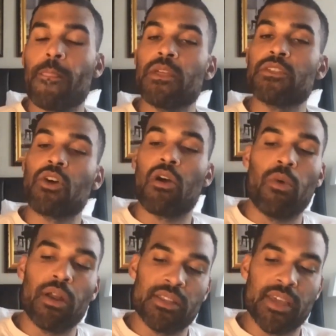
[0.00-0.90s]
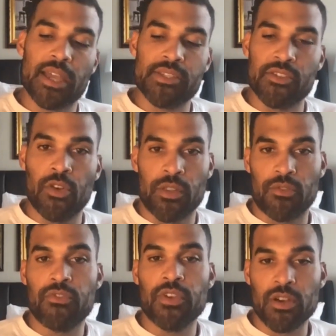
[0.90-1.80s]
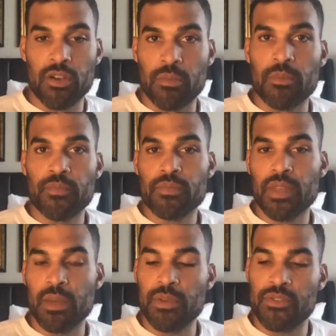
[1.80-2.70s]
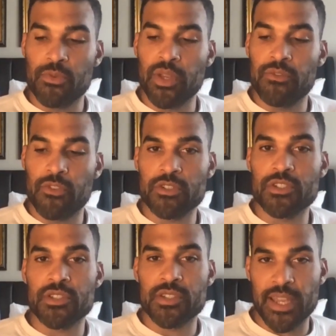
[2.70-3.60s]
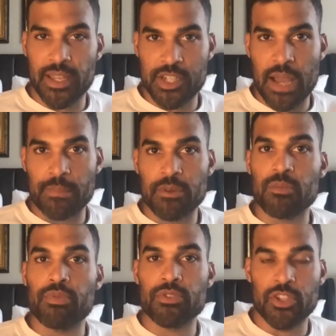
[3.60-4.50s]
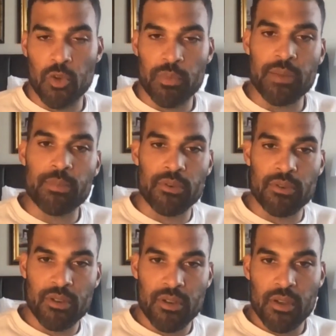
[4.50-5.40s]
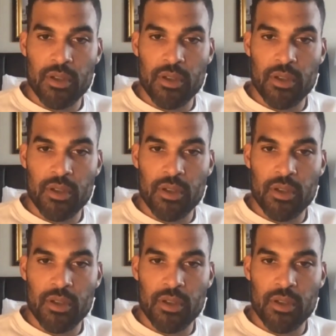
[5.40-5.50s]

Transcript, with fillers: And so I wanted to execute on the film in between first and second chapter to show people